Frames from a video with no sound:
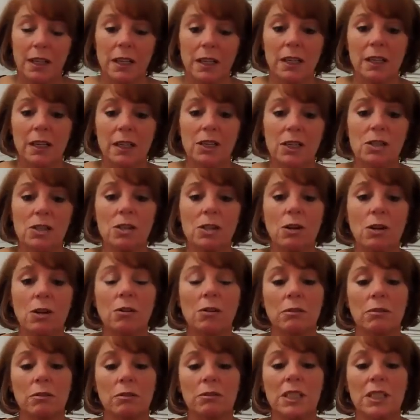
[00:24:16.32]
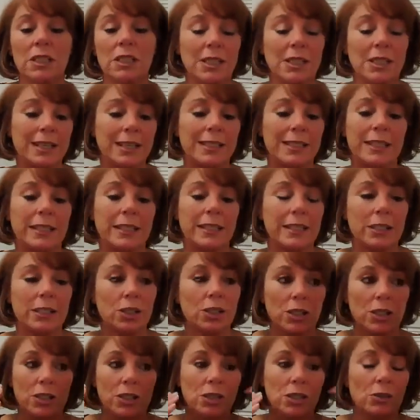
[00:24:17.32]
So this idea is
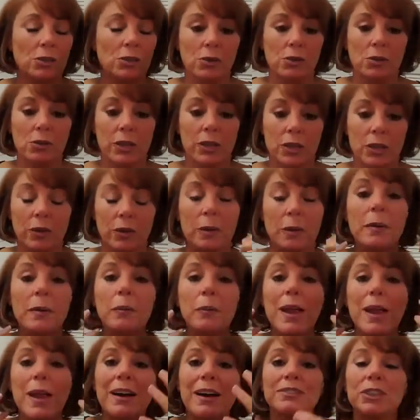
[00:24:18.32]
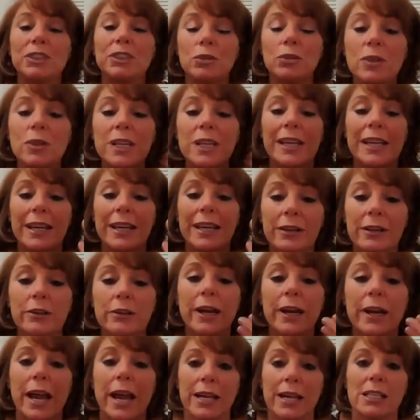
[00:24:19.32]
just ludicrous, right? But we have to do the inner
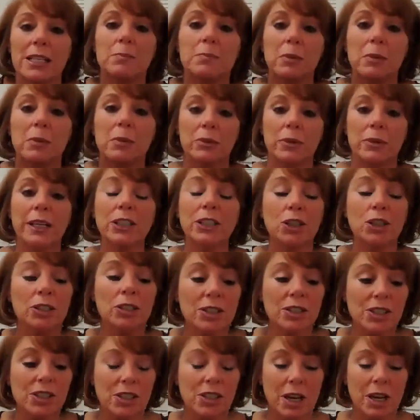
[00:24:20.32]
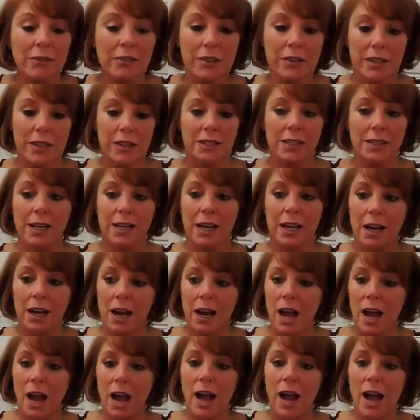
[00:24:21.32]
exploration to discover this. Like,
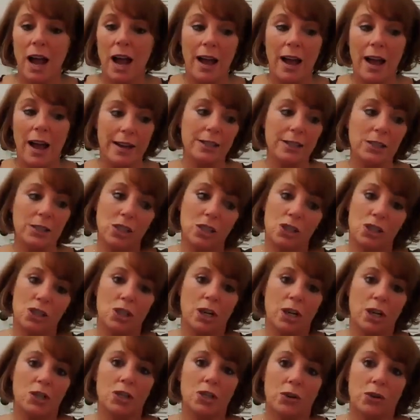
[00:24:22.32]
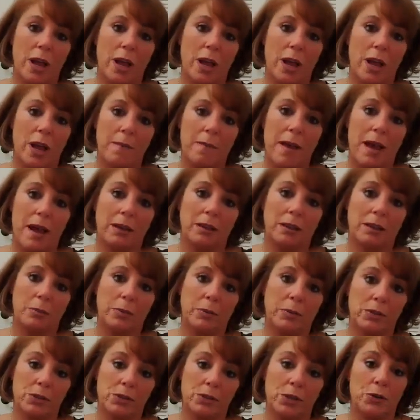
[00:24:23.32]
I could just judge or get mad at the
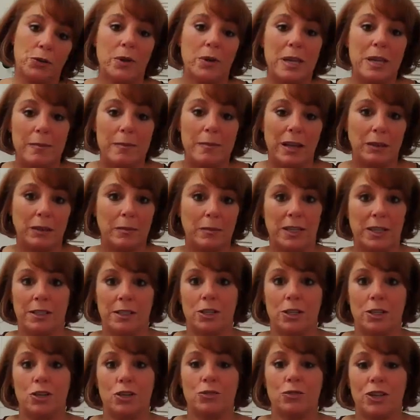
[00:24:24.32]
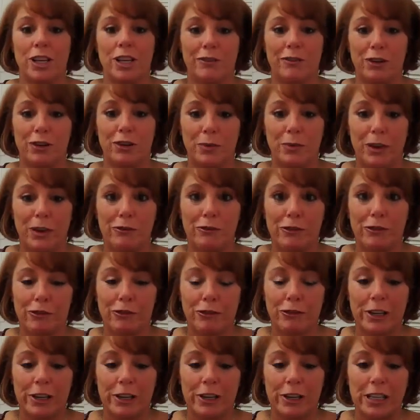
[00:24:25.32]
person who emailed me and said you should give it away for
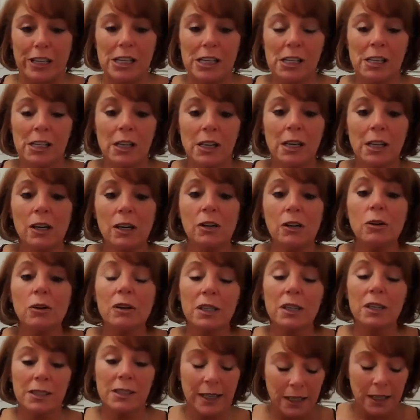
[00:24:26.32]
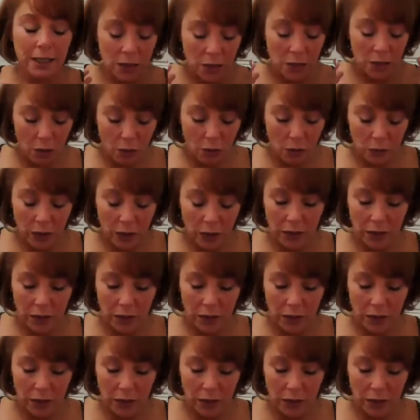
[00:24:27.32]
free, or else I can own it